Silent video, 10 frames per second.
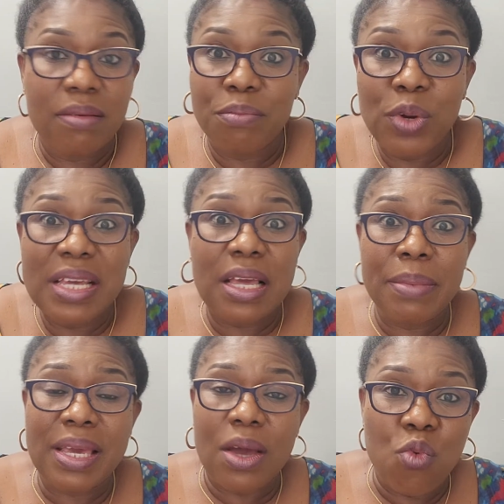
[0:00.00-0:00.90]

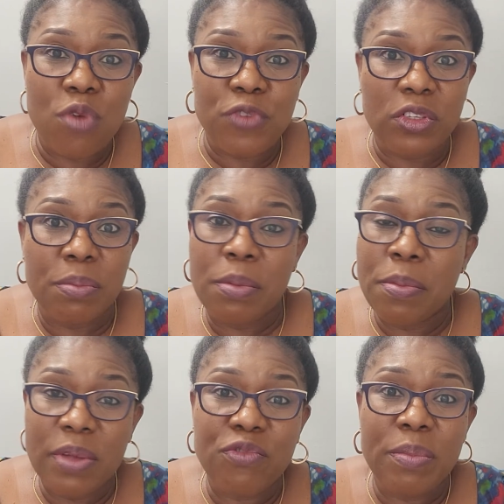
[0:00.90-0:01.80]
Polygamy can work for some people,
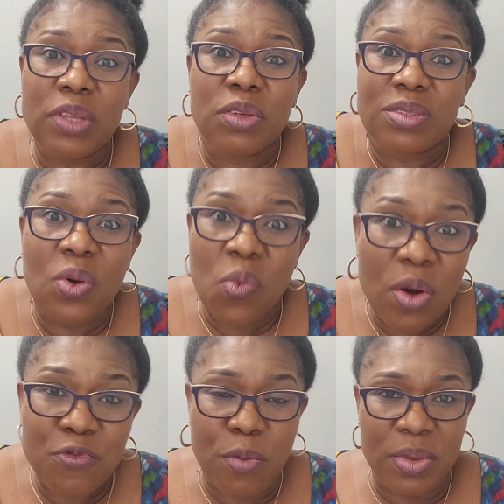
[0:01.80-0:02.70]
but for me, it does not
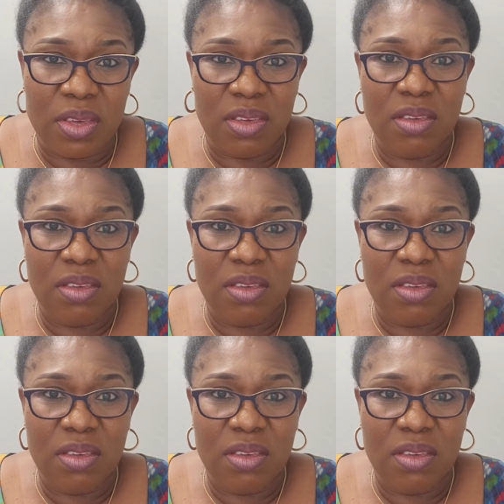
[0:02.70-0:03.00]
work for me.